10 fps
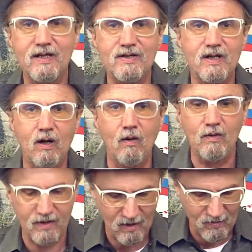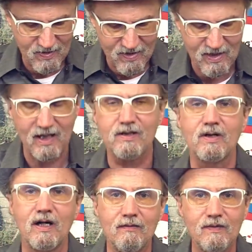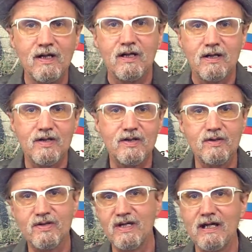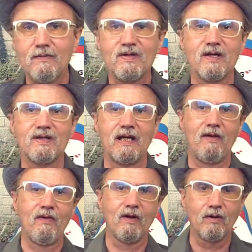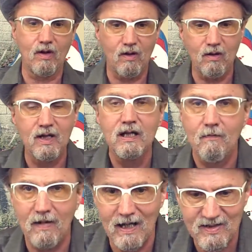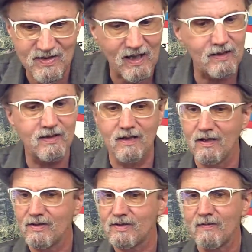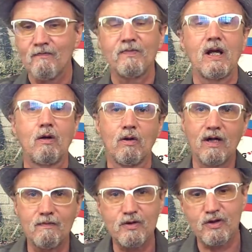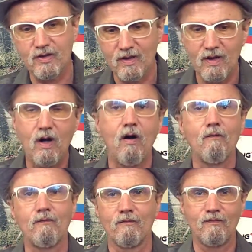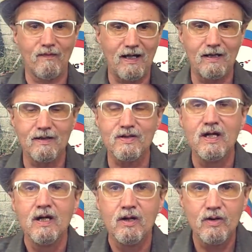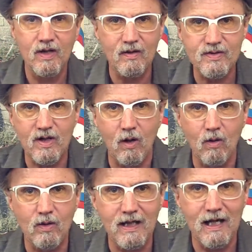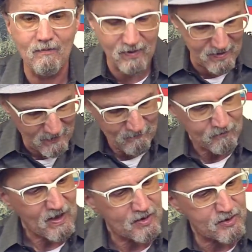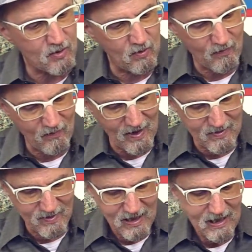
disk on this hard drive just to see if there's anything wrong, bad sectors, corruption, often files, you know, the whole gambit, so that